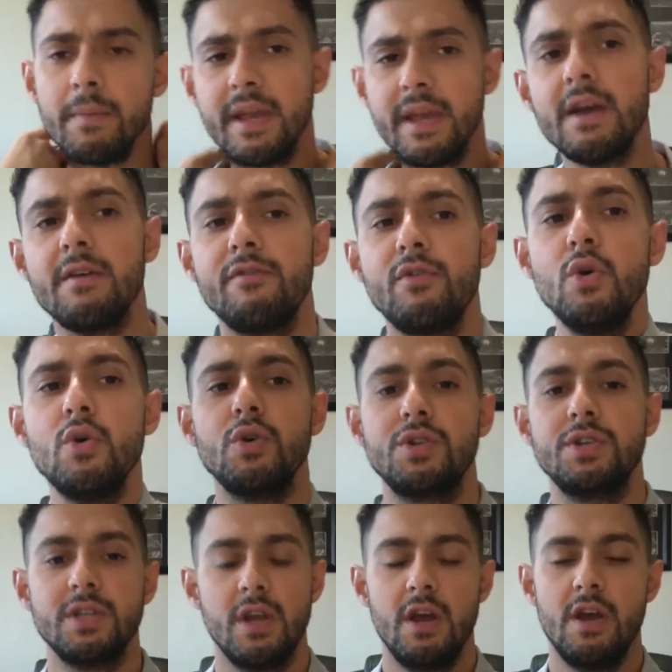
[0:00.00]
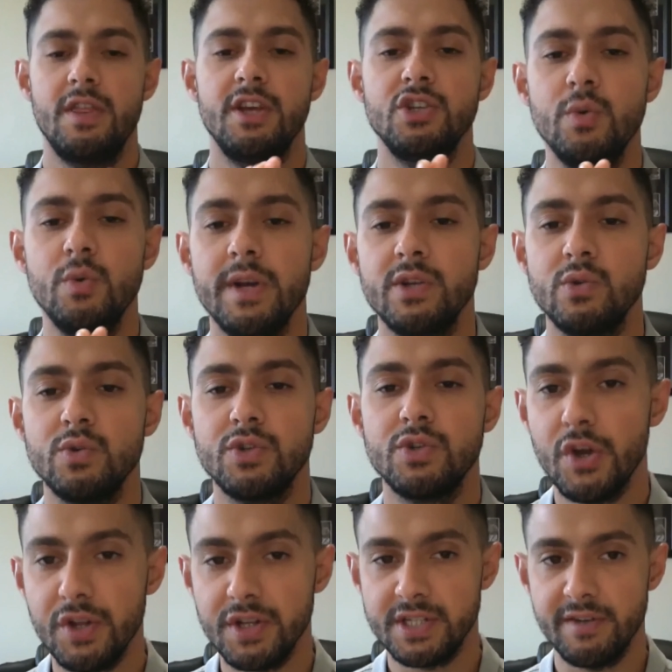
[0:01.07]
Yeah, of course. There's always
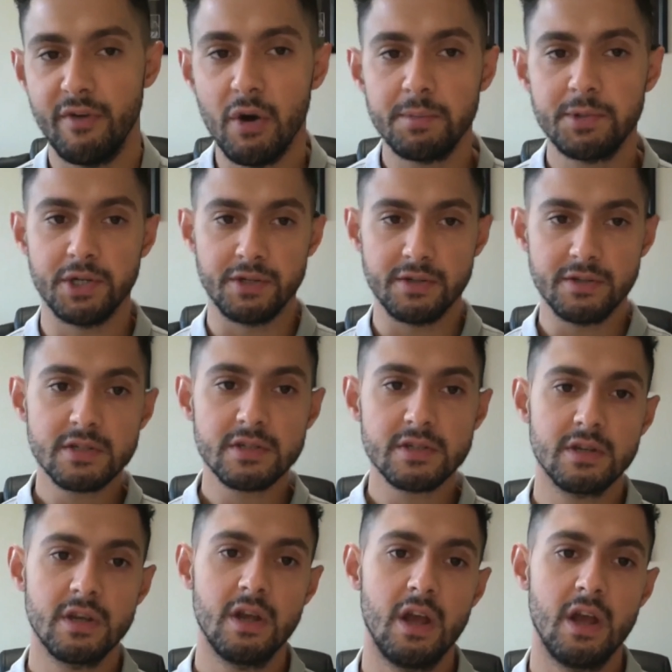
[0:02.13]
alternative options.